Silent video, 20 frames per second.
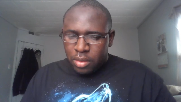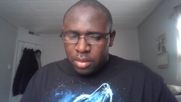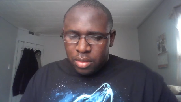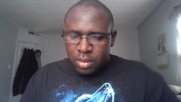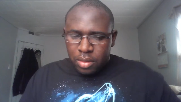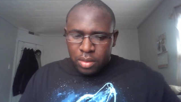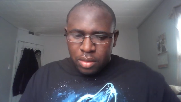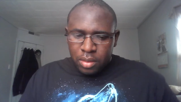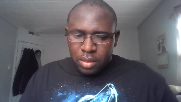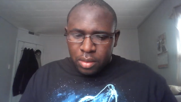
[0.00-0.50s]

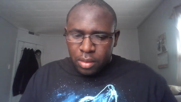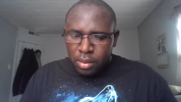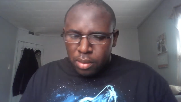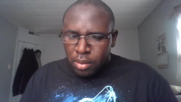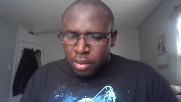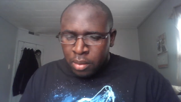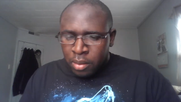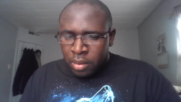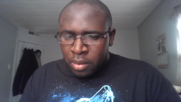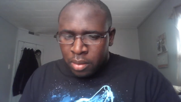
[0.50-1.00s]

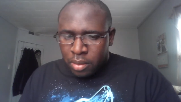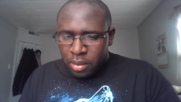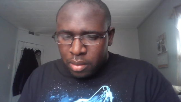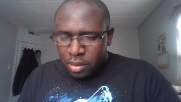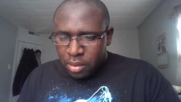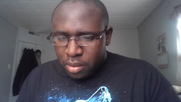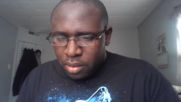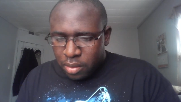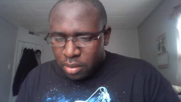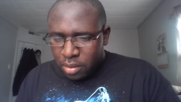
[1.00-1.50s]

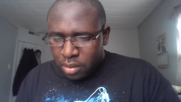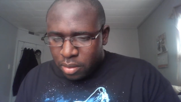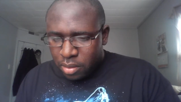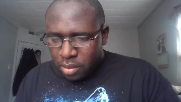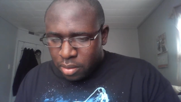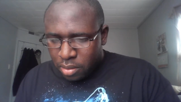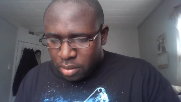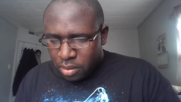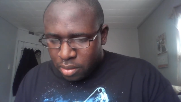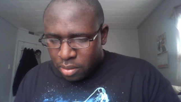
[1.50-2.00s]

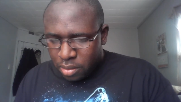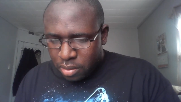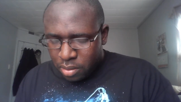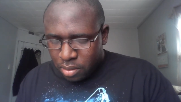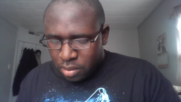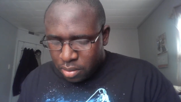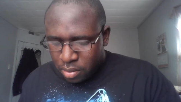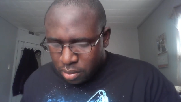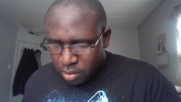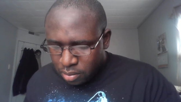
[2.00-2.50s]

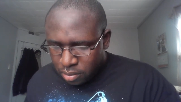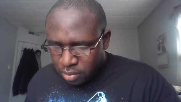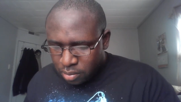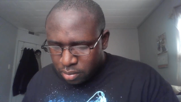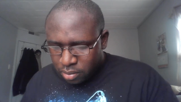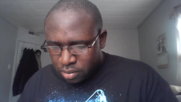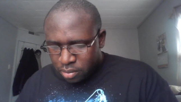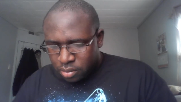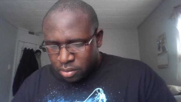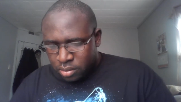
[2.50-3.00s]

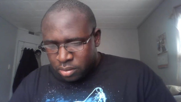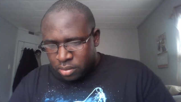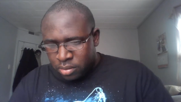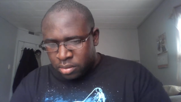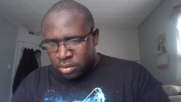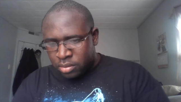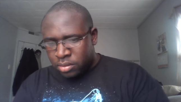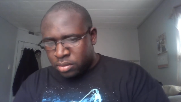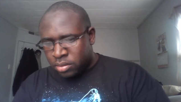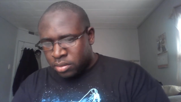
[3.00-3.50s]

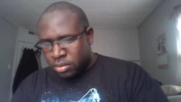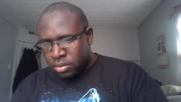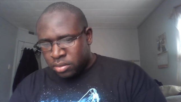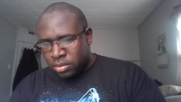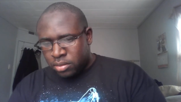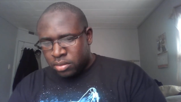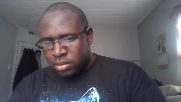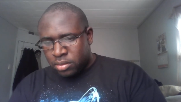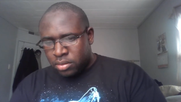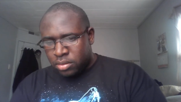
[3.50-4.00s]

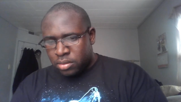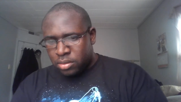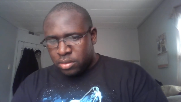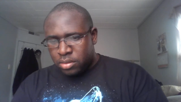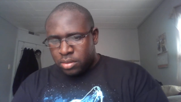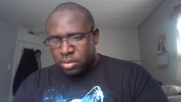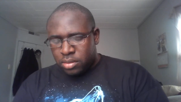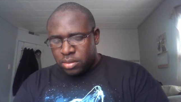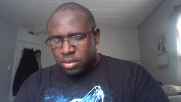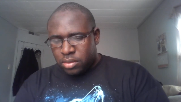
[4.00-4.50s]

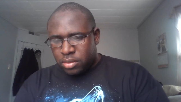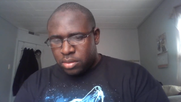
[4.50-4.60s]
[no speech]